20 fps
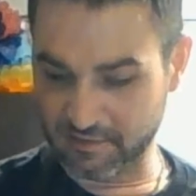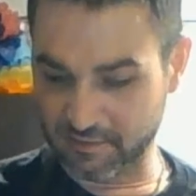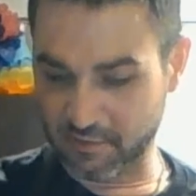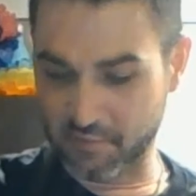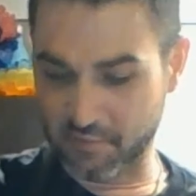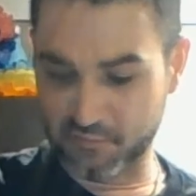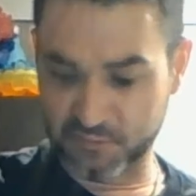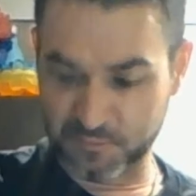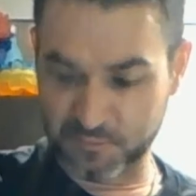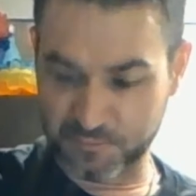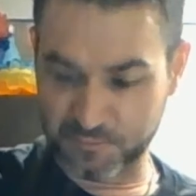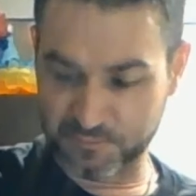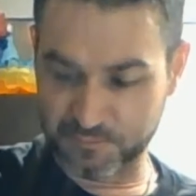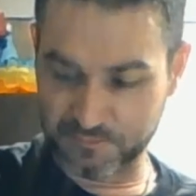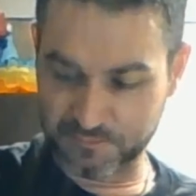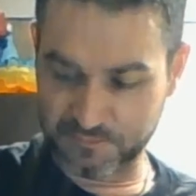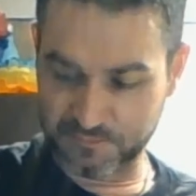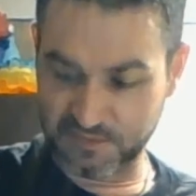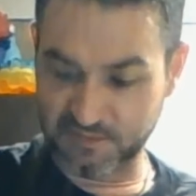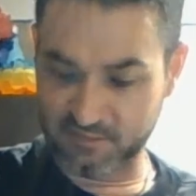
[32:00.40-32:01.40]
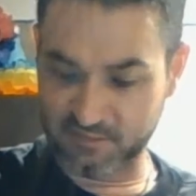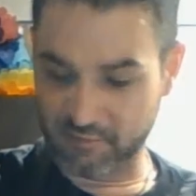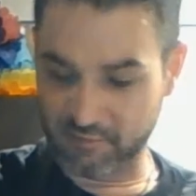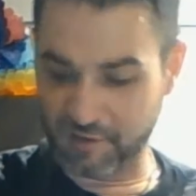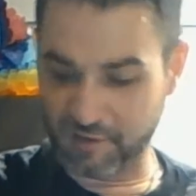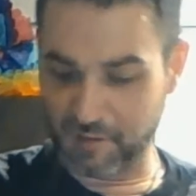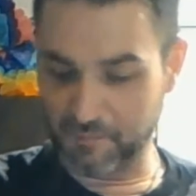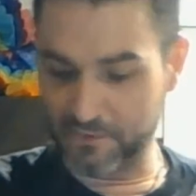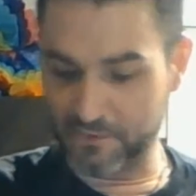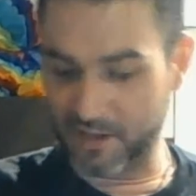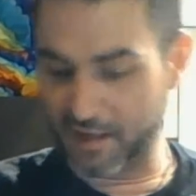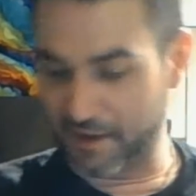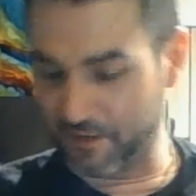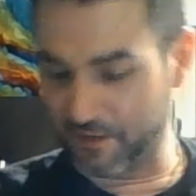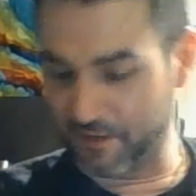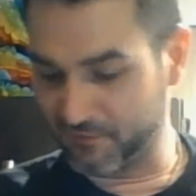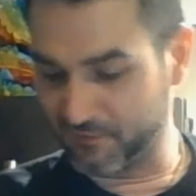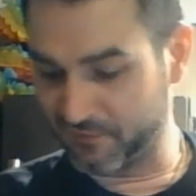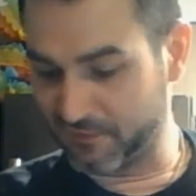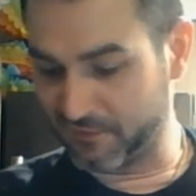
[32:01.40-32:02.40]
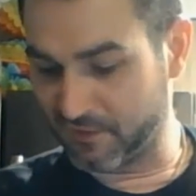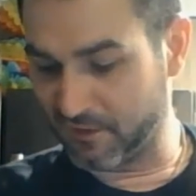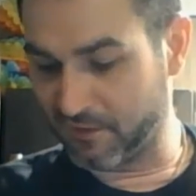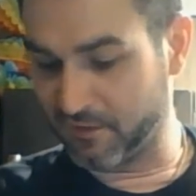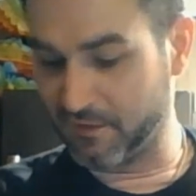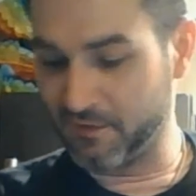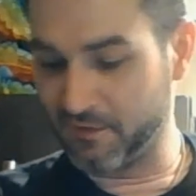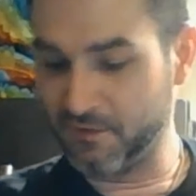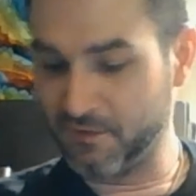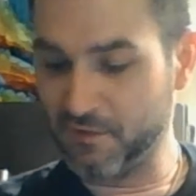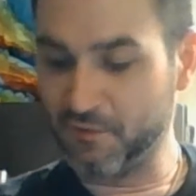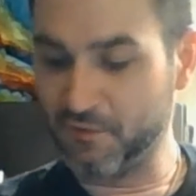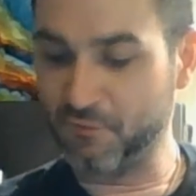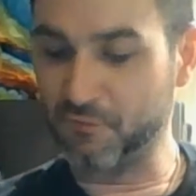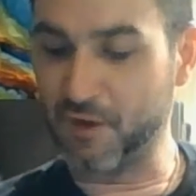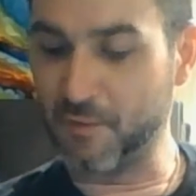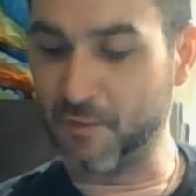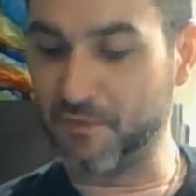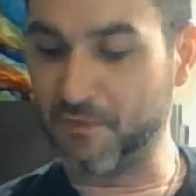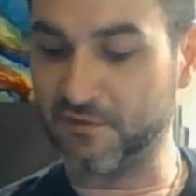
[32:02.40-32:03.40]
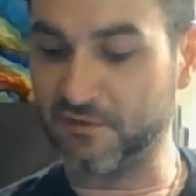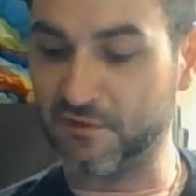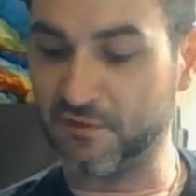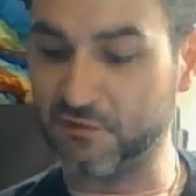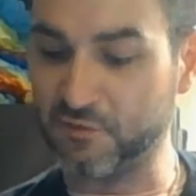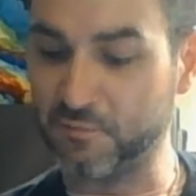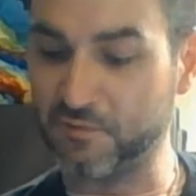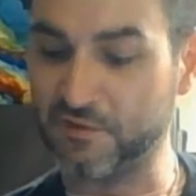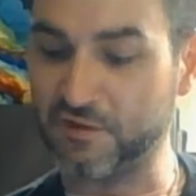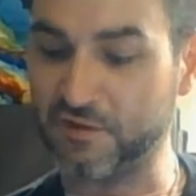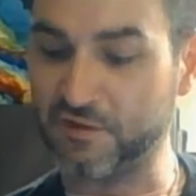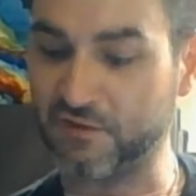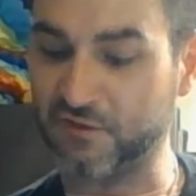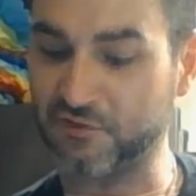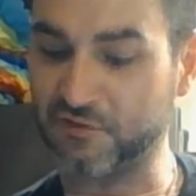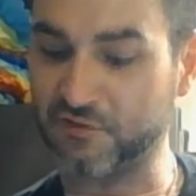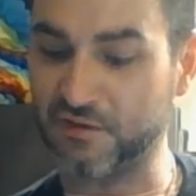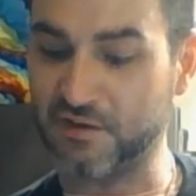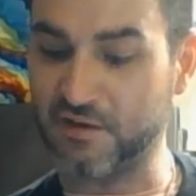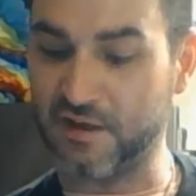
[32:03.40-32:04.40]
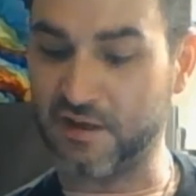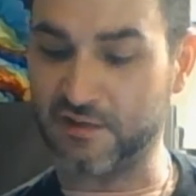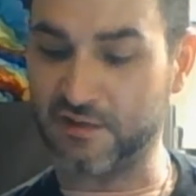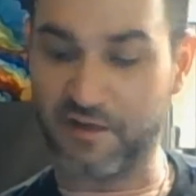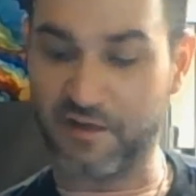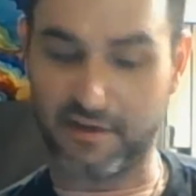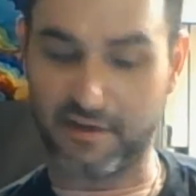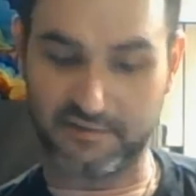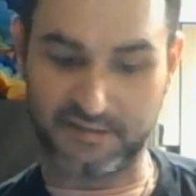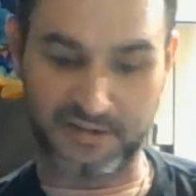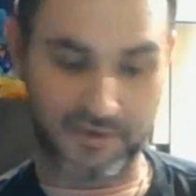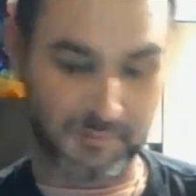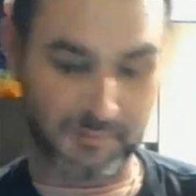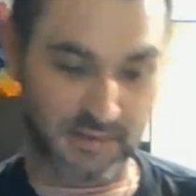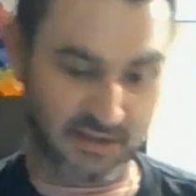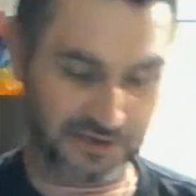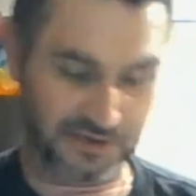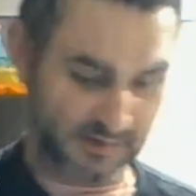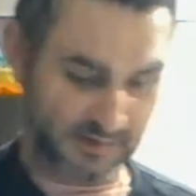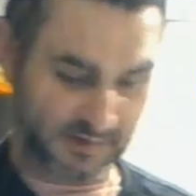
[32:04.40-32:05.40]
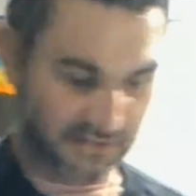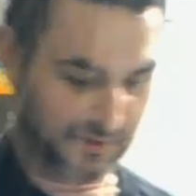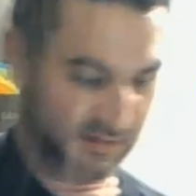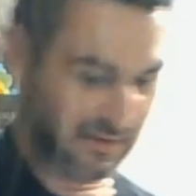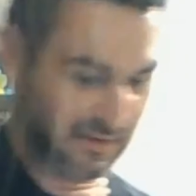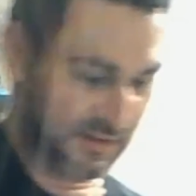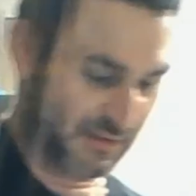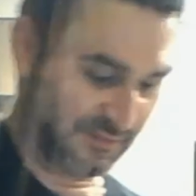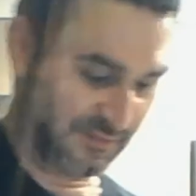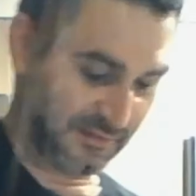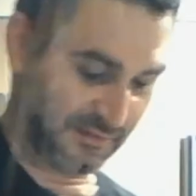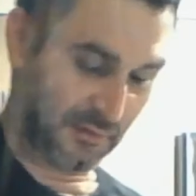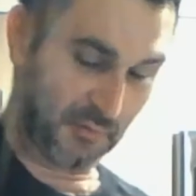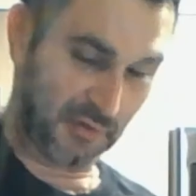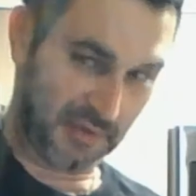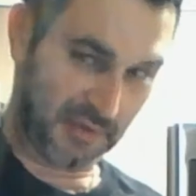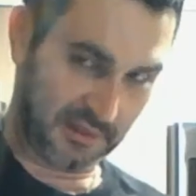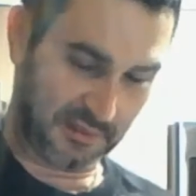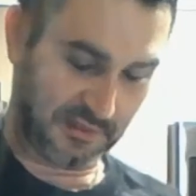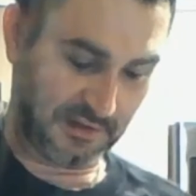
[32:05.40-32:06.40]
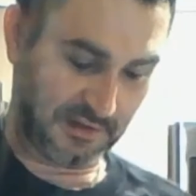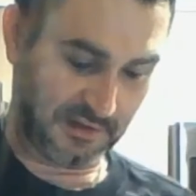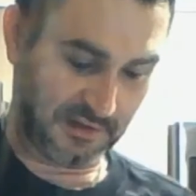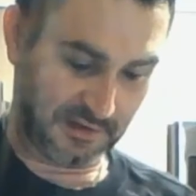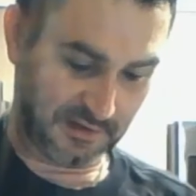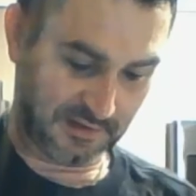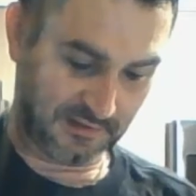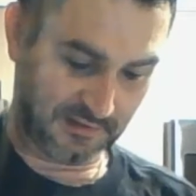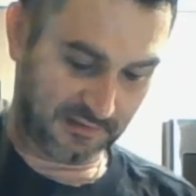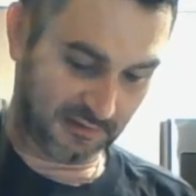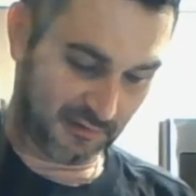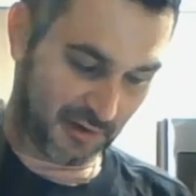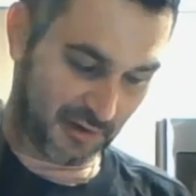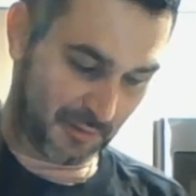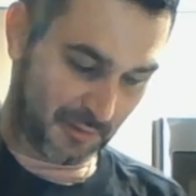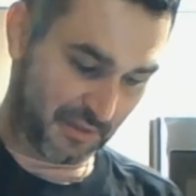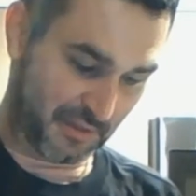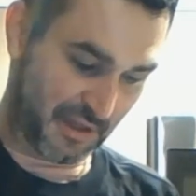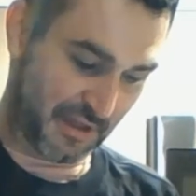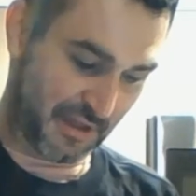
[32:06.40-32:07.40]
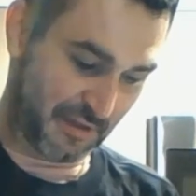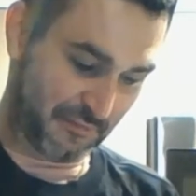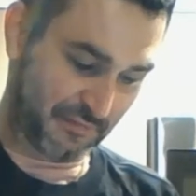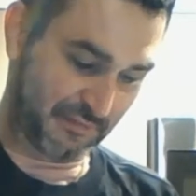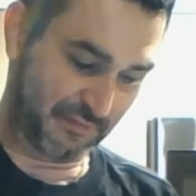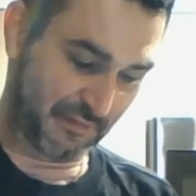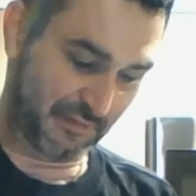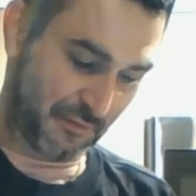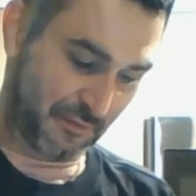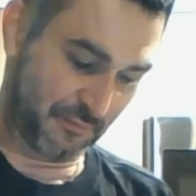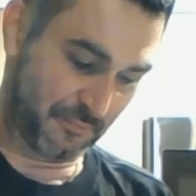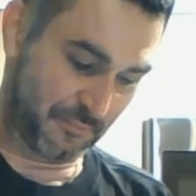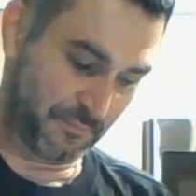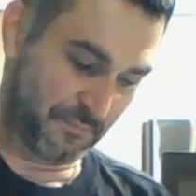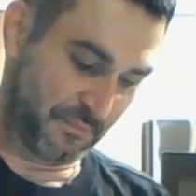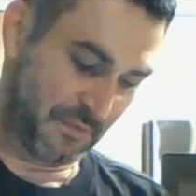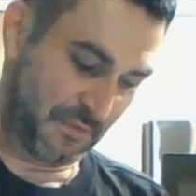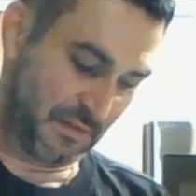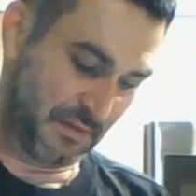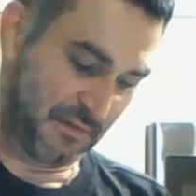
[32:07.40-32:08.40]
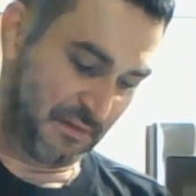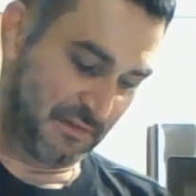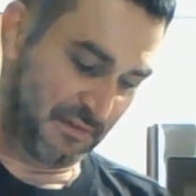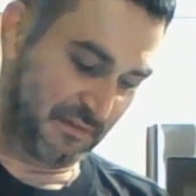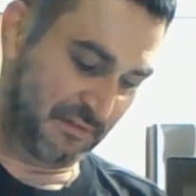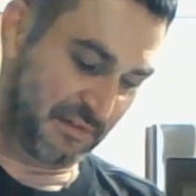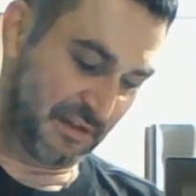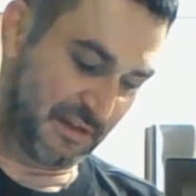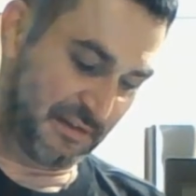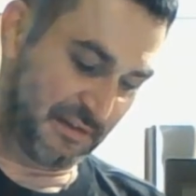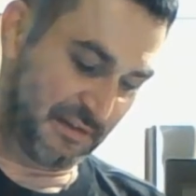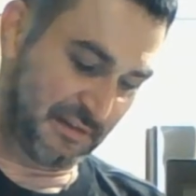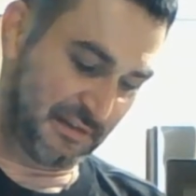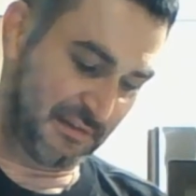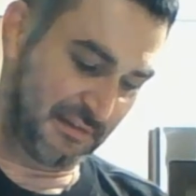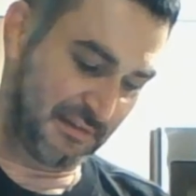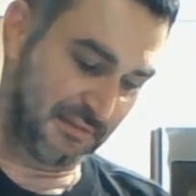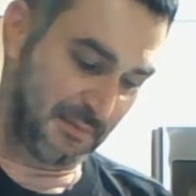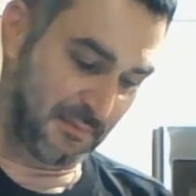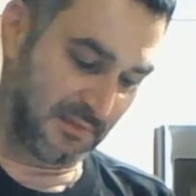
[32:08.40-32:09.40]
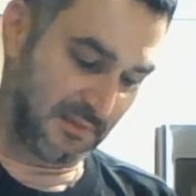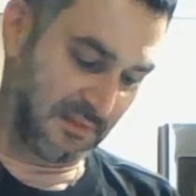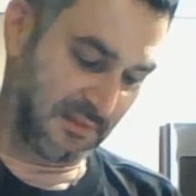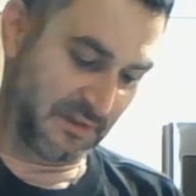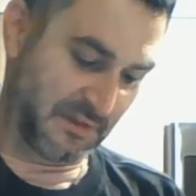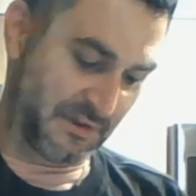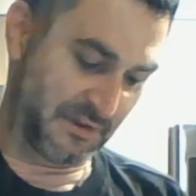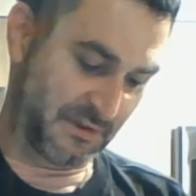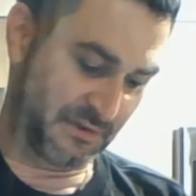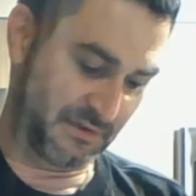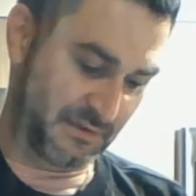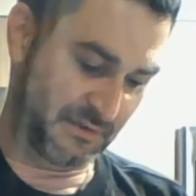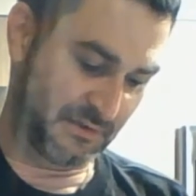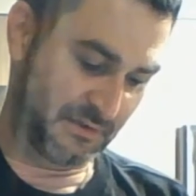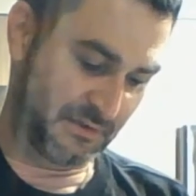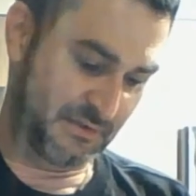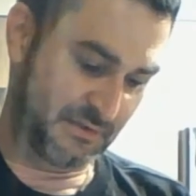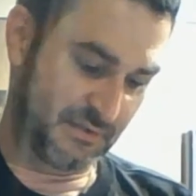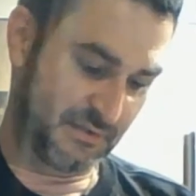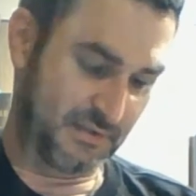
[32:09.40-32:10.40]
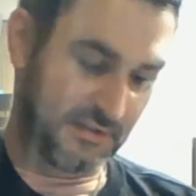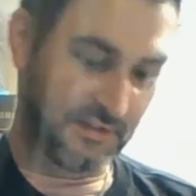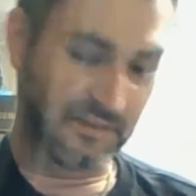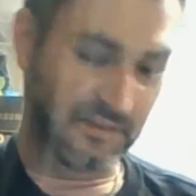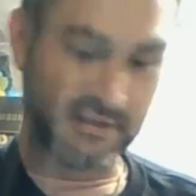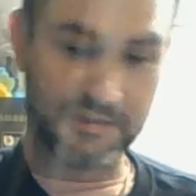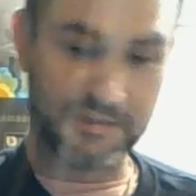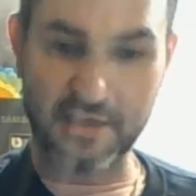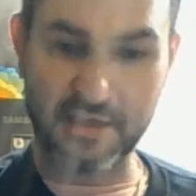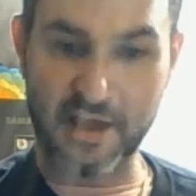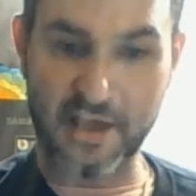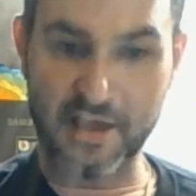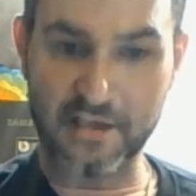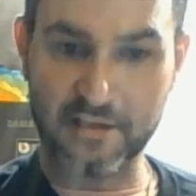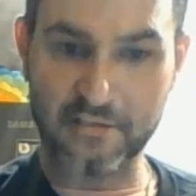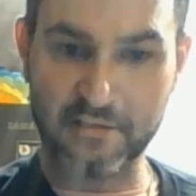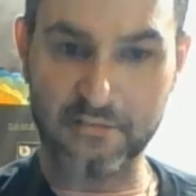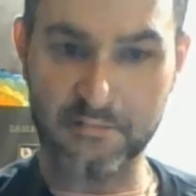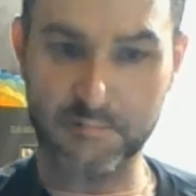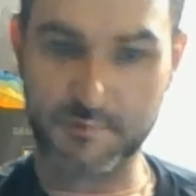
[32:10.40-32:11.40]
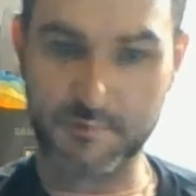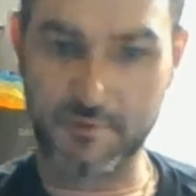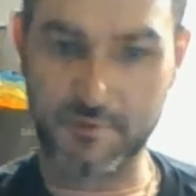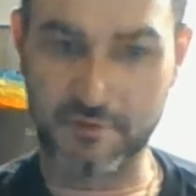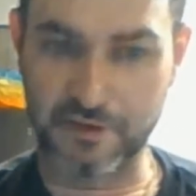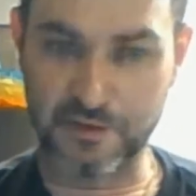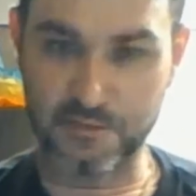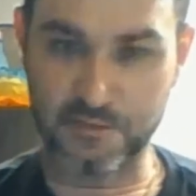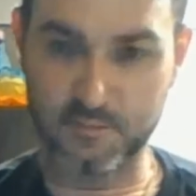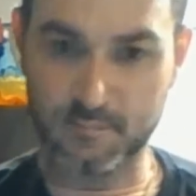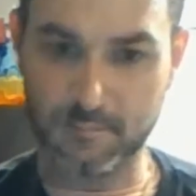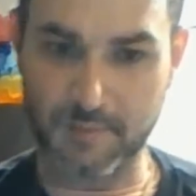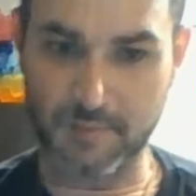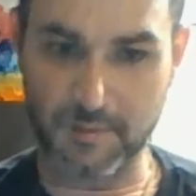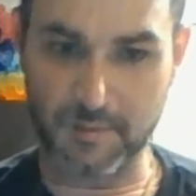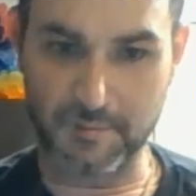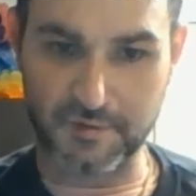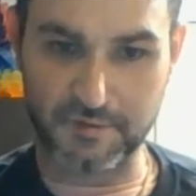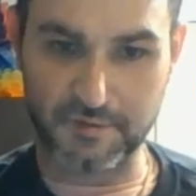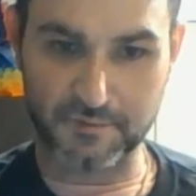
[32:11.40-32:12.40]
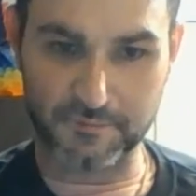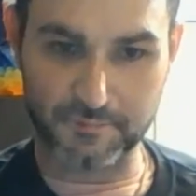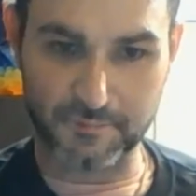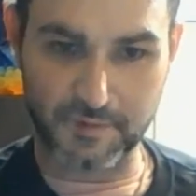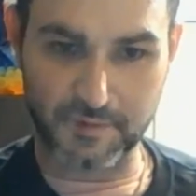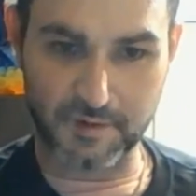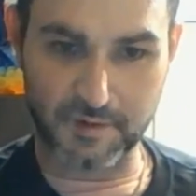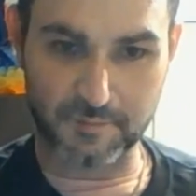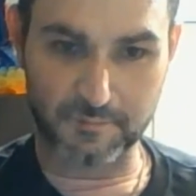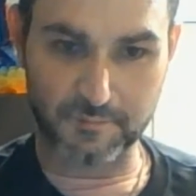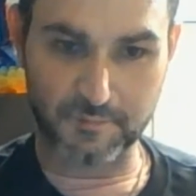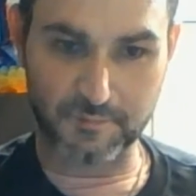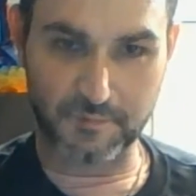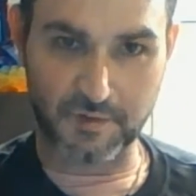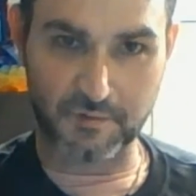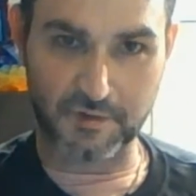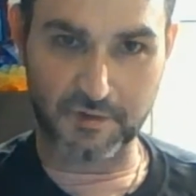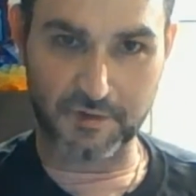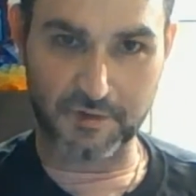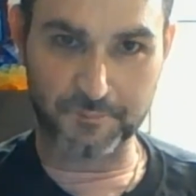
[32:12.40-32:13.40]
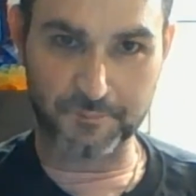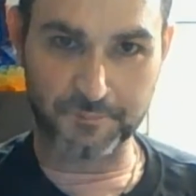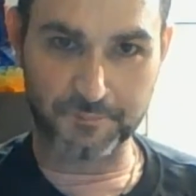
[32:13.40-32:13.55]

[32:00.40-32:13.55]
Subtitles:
go from Instagram Live to Robbie's gonna do production and not talk to anybody. So we'll end the Instagram Live. So just kind of something like that. There we go, maybe. Yep, there we go.